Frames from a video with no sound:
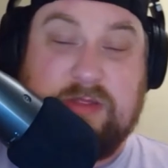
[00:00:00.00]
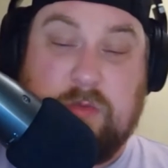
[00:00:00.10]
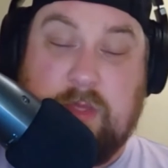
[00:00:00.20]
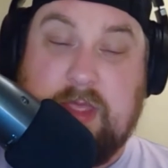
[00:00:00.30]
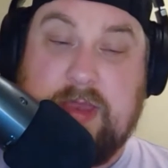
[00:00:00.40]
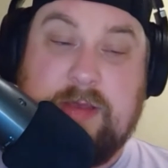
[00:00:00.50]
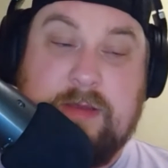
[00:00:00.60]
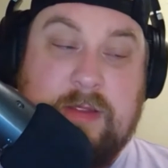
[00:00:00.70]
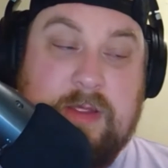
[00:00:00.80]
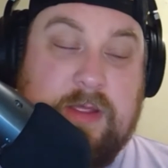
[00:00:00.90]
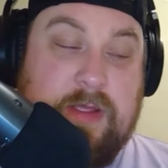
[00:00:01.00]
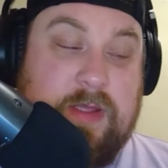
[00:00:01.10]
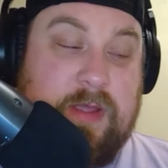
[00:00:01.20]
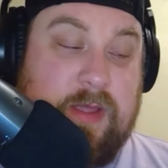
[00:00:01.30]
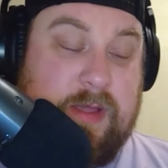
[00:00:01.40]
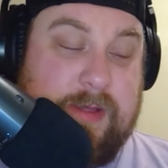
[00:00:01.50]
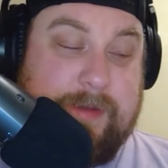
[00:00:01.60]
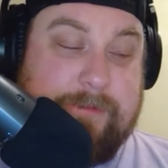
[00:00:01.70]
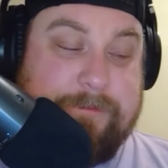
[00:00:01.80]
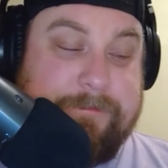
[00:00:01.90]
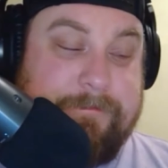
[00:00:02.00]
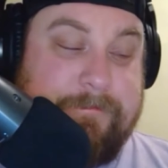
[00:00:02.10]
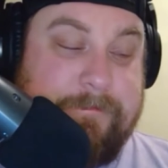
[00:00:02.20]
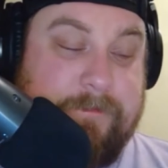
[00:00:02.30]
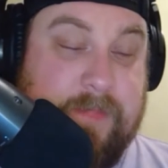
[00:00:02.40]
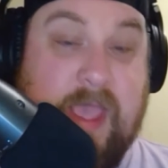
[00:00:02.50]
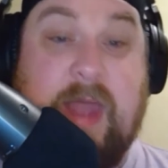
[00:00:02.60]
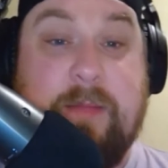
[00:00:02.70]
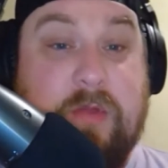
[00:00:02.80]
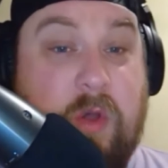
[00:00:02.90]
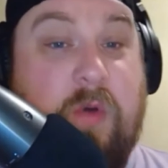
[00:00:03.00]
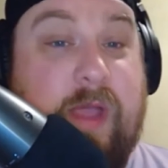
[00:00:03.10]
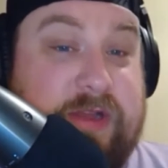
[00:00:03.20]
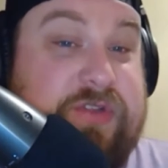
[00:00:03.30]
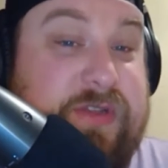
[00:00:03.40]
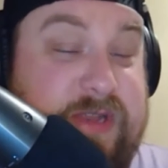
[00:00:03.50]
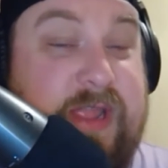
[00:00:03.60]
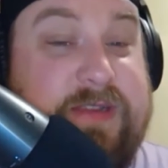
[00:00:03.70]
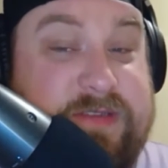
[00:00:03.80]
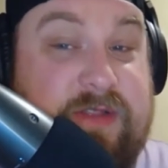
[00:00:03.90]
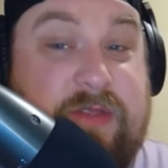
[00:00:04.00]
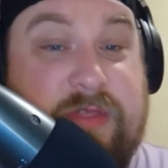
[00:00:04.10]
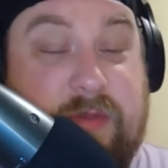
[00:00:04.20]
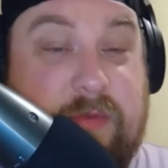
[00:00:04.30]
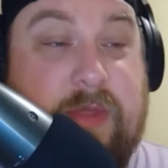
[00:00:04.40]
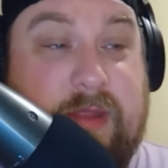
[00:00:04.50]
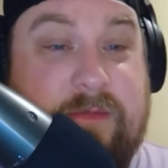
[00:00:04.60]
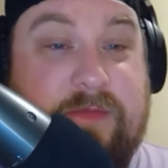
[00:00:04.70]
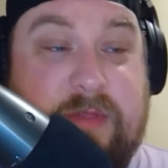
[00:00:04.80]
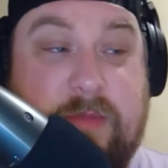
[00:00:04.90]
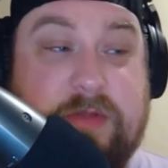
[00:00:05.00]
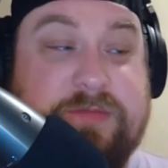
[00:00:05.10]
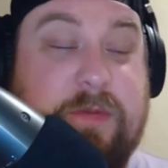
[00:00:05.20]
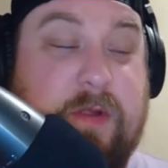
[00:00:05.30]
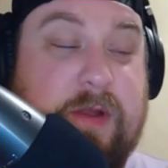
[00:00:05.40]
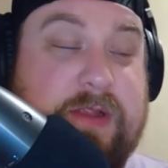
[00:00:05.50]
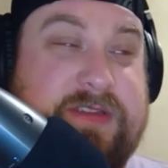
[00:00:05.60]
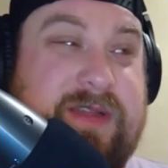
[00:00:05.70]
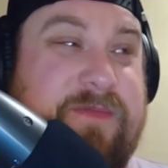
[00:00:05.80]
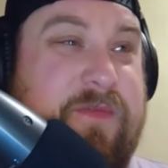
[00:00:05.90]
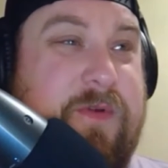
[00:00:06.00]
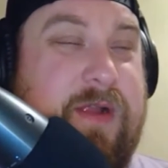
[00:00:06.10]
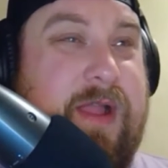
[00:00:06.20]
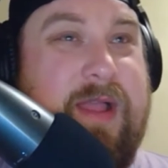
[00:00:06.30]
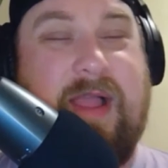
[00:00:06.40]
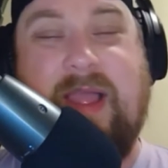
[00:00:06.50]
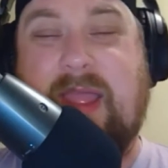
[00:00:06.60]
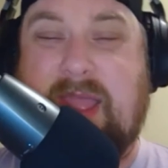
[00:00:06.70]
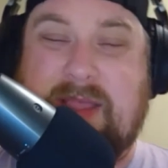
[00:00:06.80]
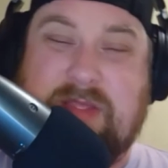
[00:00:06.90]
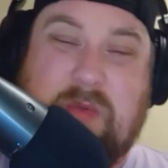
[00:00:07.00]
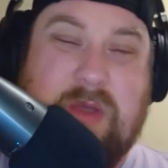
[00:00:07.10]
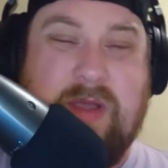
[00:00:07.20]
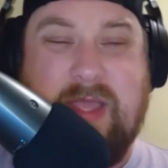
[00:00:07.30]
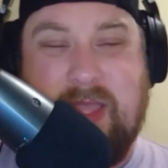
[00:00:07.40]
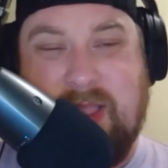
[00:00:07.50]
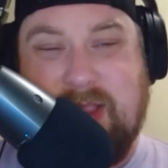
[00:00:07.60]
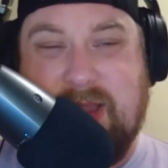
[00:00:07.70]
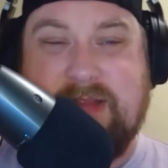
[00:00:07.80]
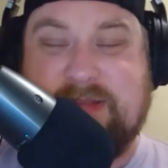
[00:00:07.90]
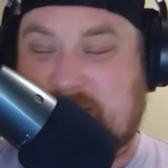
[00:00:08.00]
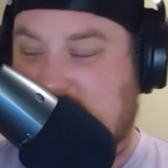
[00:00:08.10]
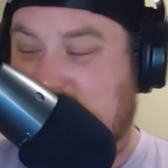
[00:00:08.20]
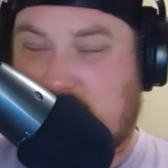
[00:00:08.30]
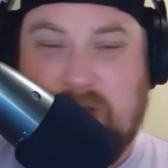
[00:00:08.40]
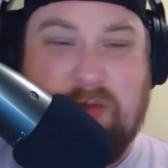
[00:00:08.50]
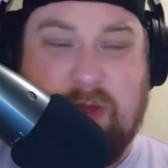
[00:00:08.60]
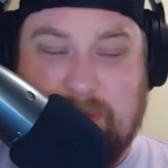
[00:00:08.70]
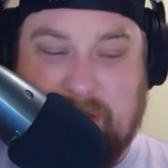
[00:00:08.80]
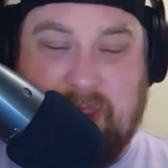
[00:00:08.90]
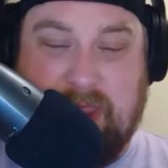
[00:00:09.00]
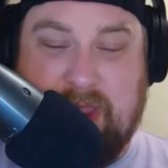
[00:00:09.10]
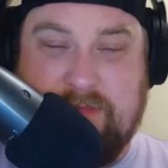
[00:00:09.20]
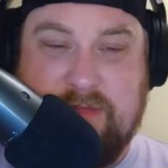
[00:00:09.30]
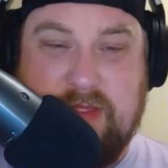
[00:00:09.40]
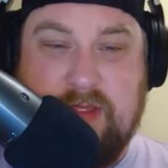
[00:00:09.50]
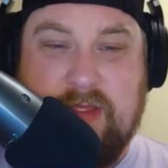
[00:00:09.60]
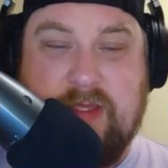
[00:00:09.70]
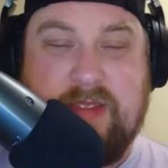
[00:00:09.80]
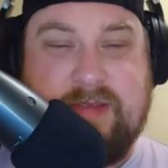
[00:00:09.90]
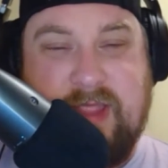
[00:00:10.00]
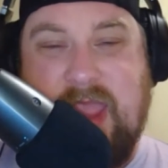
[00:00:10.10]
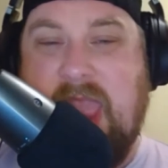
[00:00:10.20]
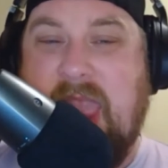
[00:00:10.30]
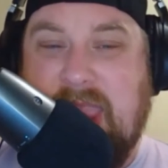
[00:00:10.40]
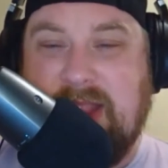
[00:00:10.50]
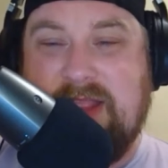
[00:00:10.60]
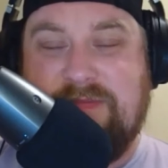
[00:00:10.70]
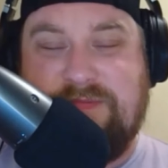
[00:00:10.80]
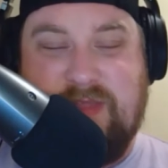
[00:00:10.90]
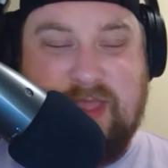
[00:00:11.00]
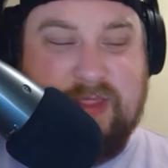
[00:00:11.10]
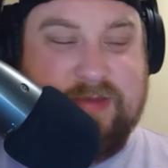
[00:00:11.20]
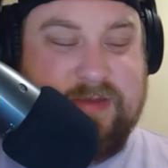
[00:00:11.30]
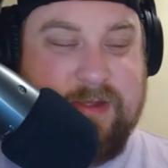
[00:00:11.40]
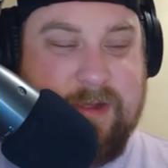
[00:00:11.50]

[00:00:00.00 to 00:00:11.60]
the win. Adam Cole actually takes the win for the most part, except for I gotta say this. The one gripe I have is I hate the fact